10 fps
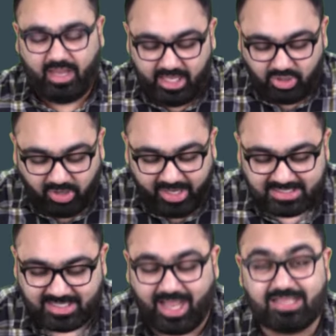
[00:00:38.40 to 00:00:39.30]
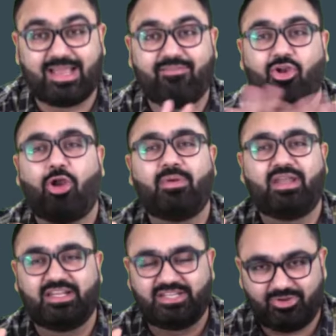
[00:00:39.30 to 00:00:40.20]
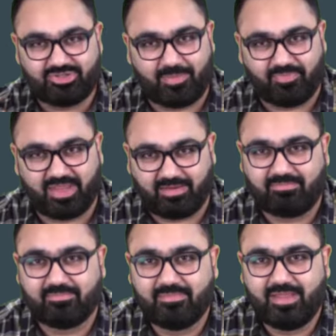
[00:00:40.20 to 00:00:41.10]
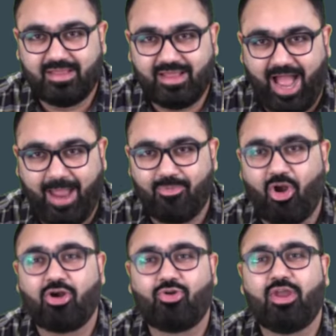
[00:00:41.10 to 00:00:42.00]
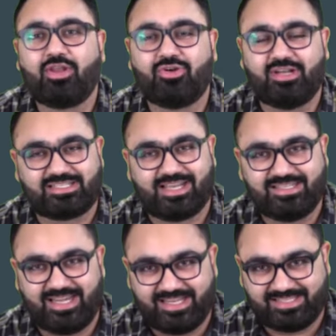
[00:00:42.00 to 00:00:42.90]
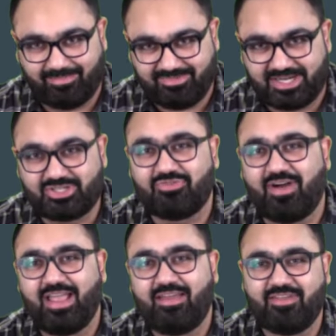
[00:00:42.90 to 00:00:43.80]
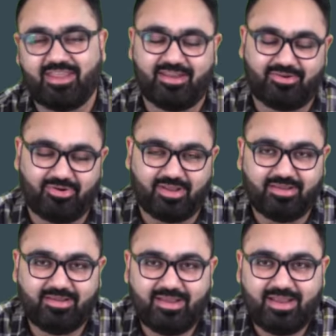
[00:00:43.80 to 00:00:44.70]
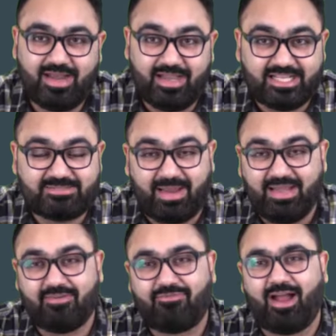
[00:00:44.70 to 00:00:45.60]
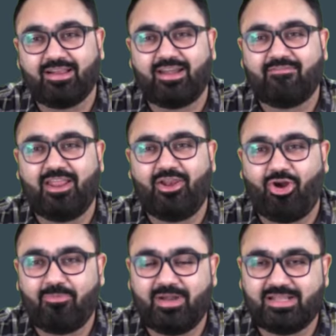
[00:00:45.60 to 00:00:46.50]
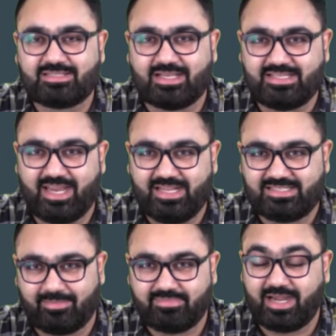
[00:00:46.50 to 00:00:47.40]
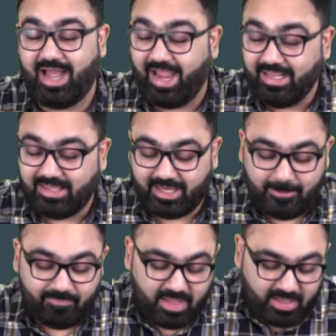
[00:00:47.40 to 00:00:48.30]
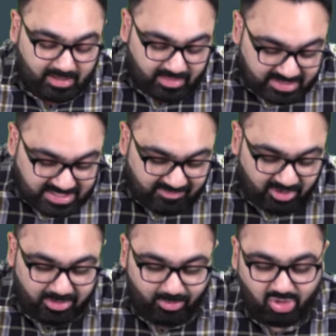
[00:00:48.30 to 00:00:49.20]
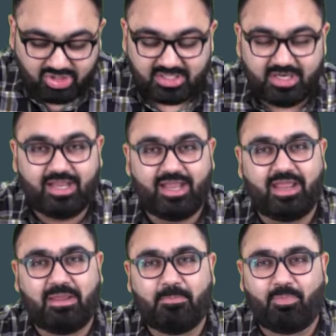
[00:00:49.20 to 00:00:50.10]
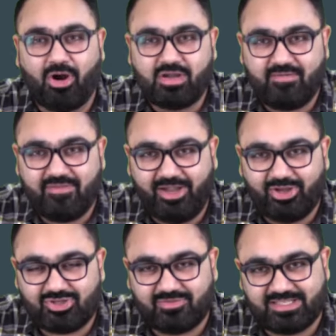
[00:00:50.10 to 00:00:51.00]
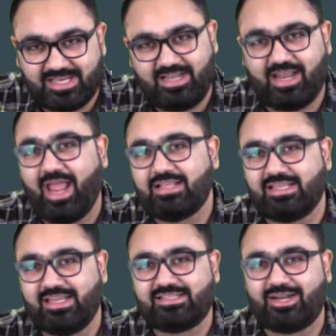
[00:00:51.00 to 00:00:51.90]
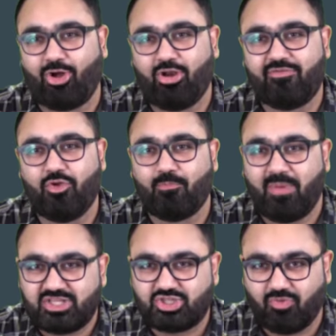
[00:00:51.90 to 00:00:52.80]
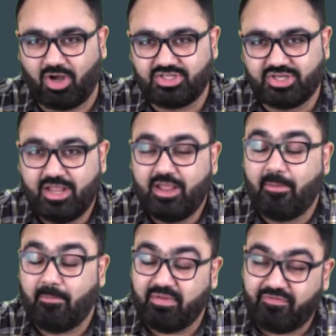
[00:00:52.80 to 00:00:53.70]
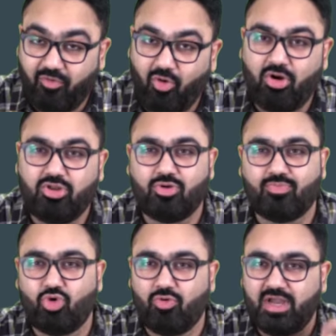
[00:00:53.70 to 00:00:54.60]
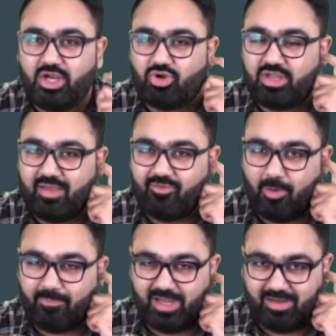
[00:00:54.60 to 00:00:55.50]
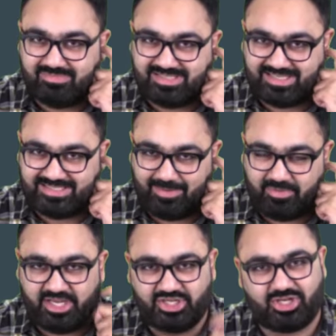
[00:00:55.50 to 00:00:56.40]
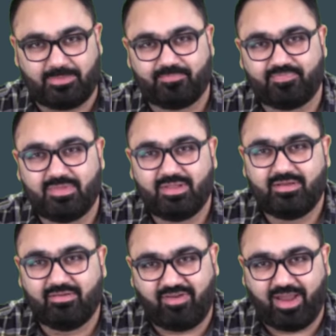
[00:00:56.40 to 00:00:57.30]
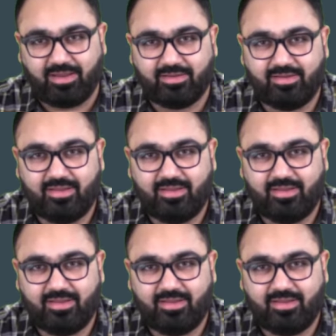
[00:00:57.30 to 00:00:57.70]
In today's class, I will not be teaching you something. I'm not going to discuss any subject. So why are we here today? Despite the fact that we will not be discussing any subject, I think this is one of the most important videos of this entire series that all of you must watch before you move in to give your prelims examination. Why?